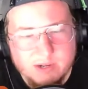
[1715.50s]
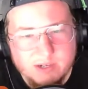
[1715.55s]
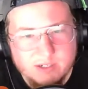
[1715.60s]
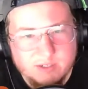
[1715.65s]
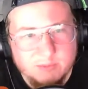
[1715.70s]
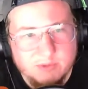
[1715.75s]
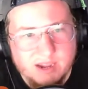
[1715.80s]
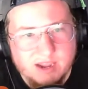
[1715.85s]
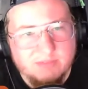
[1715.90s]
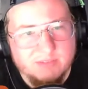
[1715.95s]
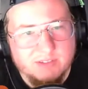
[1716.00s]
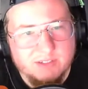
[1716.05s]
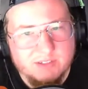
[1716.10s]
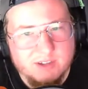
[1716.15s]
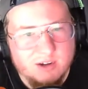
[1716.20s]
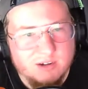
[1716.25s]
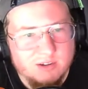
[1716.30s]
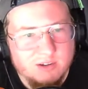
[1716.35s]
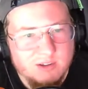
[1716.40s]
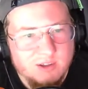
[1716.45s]
because we have
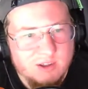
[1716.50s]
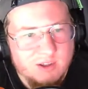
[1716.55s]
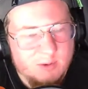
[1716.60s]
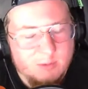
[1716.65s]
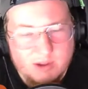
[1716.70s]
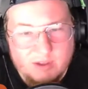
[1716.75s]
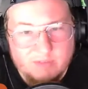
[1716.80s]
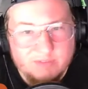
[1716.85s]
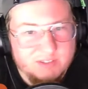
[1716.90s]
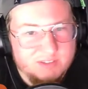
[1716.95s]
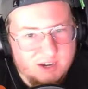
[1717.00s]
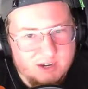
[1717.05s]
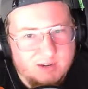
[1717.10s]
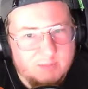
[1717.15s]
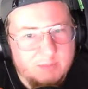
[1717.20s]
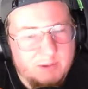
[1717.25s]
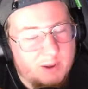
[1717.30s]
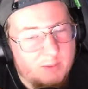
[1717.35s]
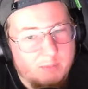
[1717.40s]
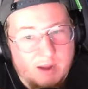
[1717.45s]
to
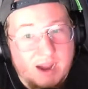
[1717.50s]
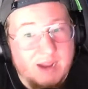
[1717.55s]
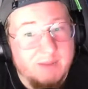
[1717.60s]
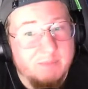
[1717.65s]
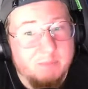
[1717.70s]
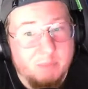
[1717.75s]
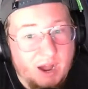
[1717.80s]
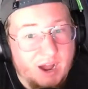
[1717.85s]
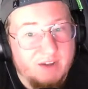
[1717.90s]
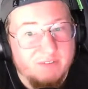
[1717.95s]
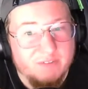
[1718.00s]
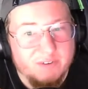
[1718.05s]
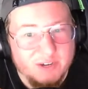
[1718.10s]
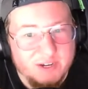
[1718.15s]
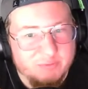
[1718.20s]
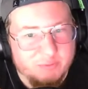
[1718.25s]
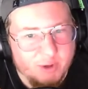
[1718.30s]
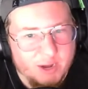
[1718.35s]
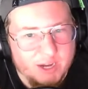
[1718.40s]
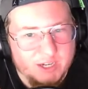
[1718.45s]
talk about my party
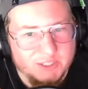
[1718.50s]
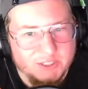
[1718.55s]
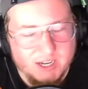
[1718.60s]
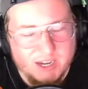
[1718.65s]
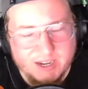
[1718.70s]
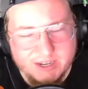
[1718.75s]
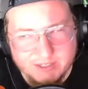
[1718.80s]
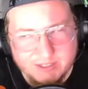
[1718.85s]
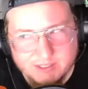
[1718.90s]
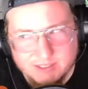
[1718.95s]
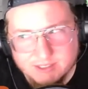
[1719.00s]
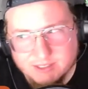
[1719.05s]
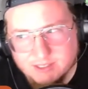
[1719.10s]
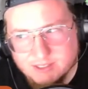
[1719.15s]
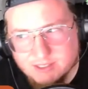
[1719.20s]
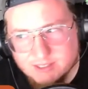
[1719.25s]
franchise.